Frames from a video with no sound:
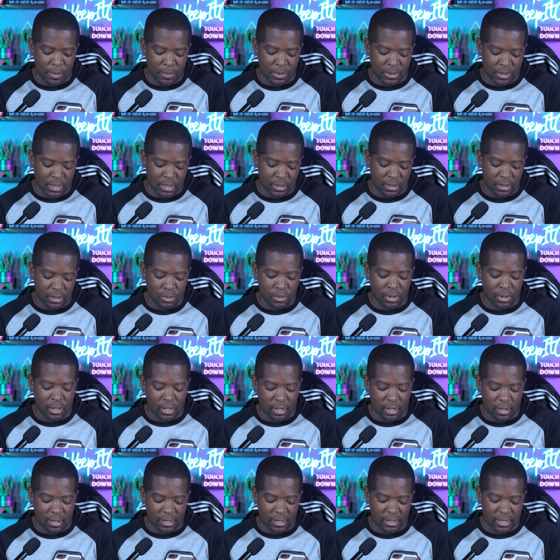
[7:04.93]
position with
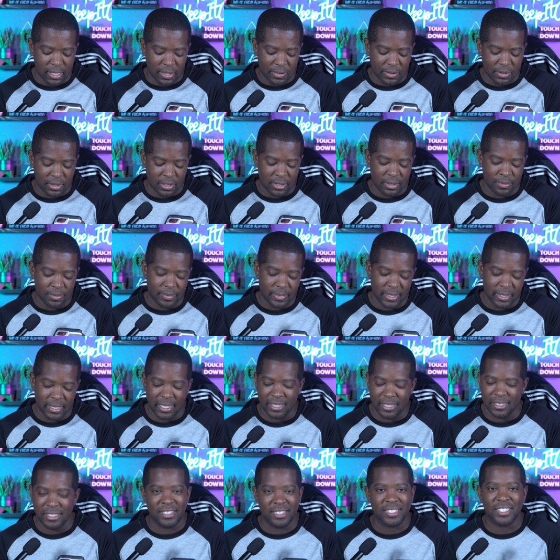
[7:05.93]
Clark, Jefferson.
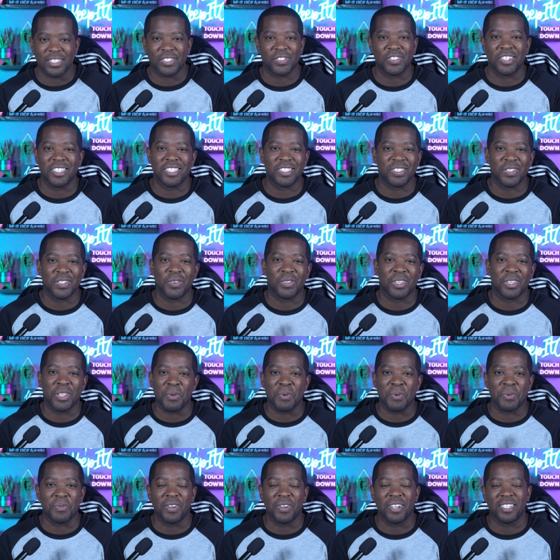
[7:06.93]
I should have just read this whole
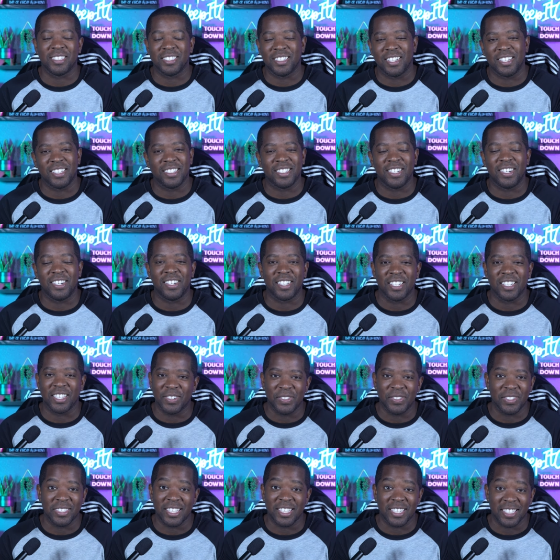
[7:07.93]
thing before I started talking,
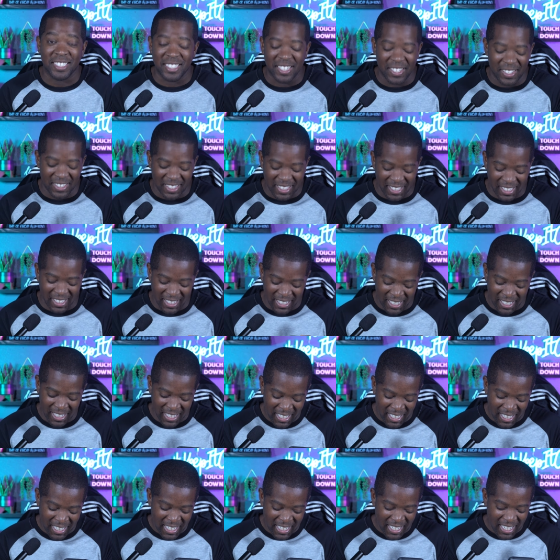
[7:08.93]
because we said the same thing.
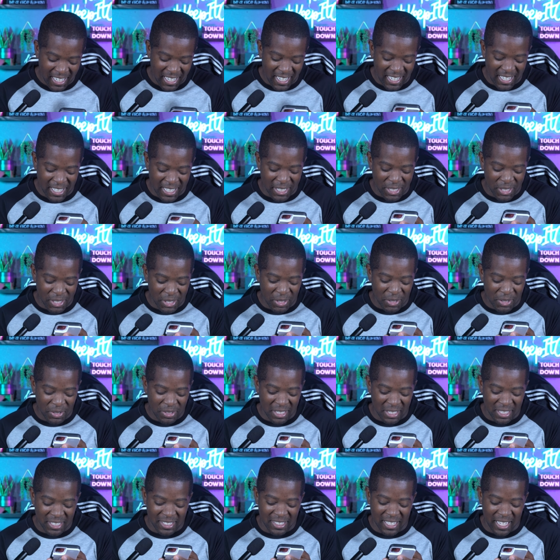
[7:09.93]
Uh, do you
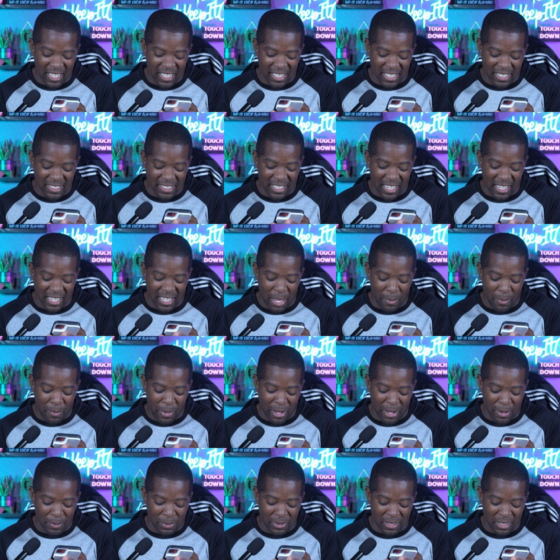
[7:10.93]
see the second inside
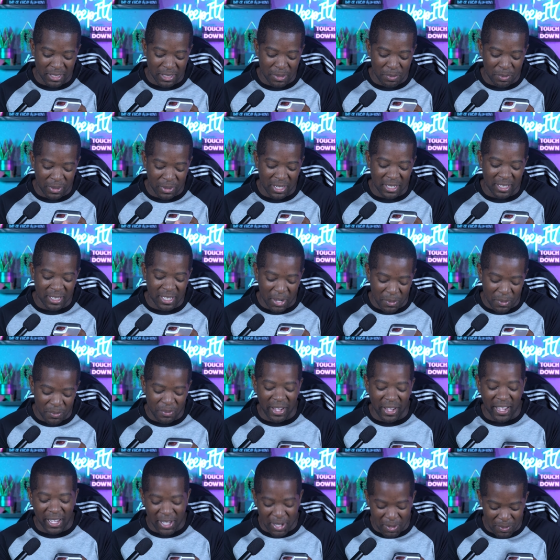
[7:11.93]
linebacker position being done
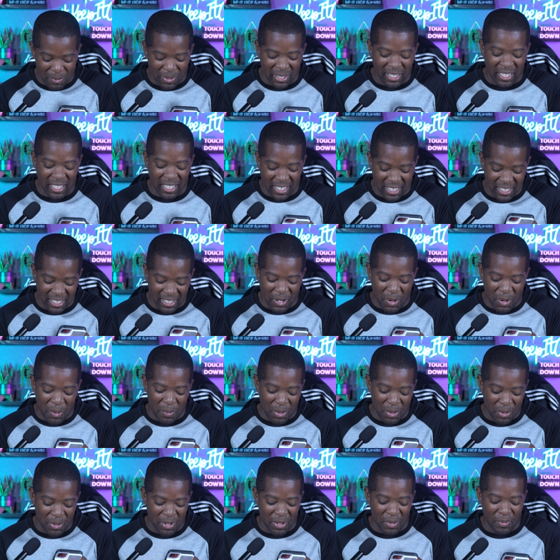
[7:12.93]
by committee?
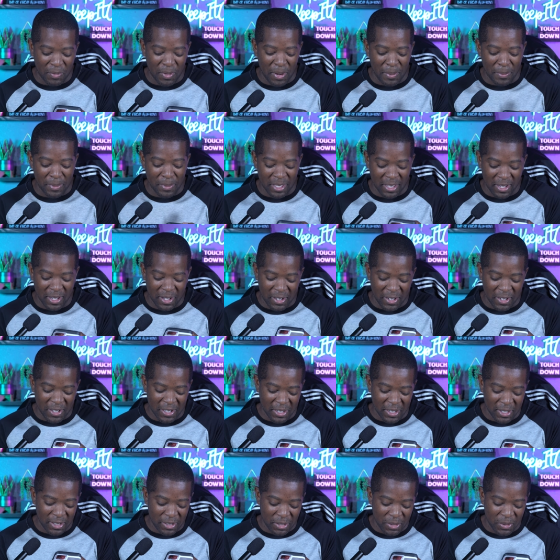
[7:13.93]
Hope you and your family
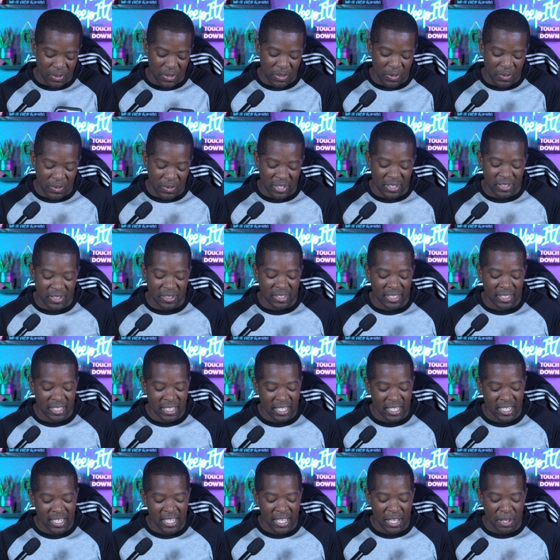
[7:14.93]
are doing well
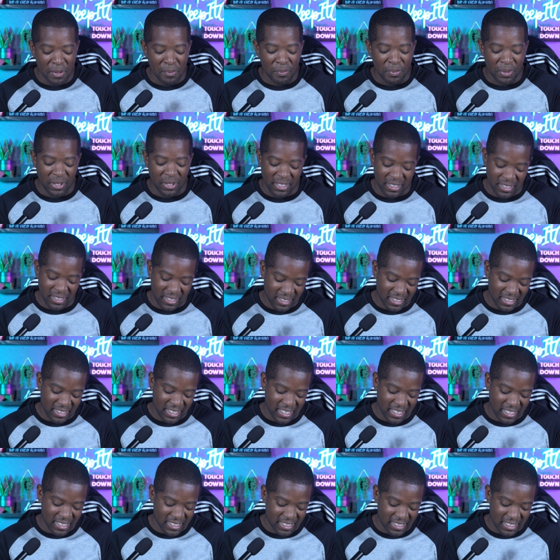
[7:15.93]
and peace.
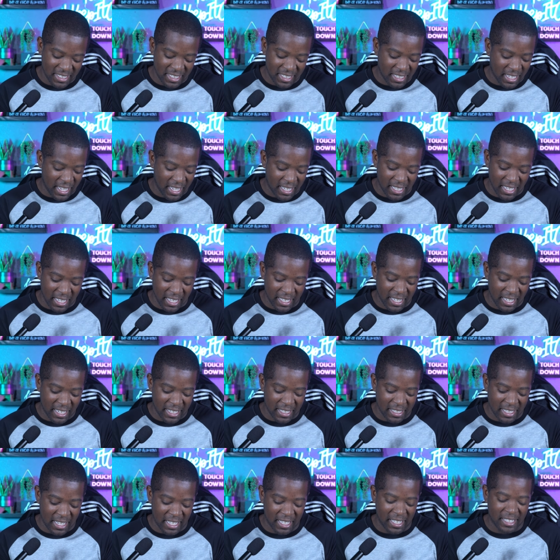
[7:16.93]
Yeah, see, that I, I
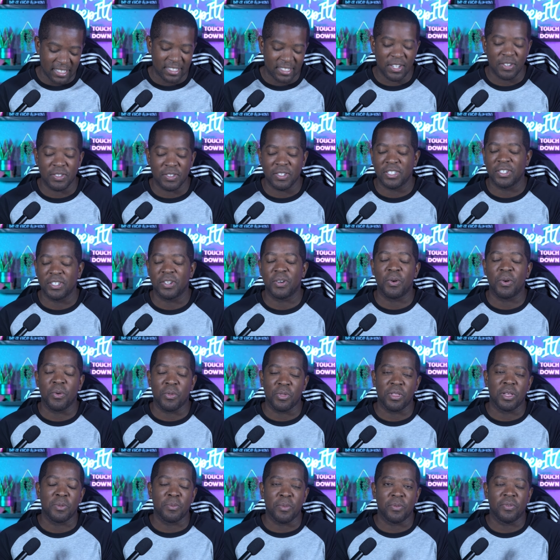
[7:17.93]
gotta I gotta start reading the whole
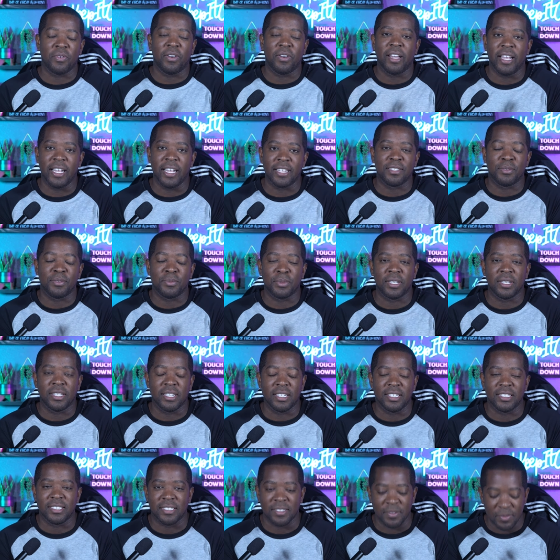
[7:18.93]
thing before I answer,
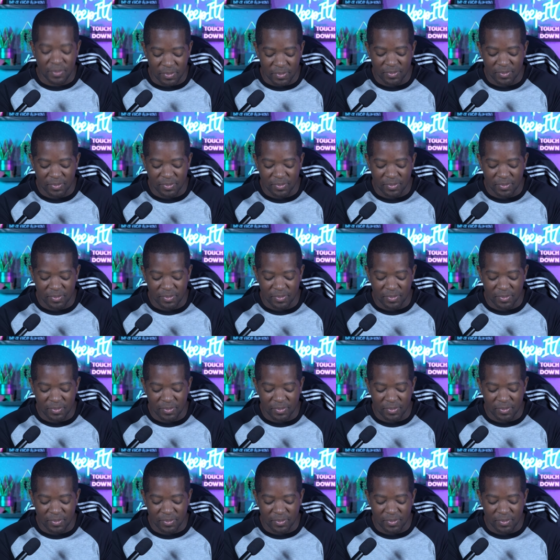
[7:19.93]
because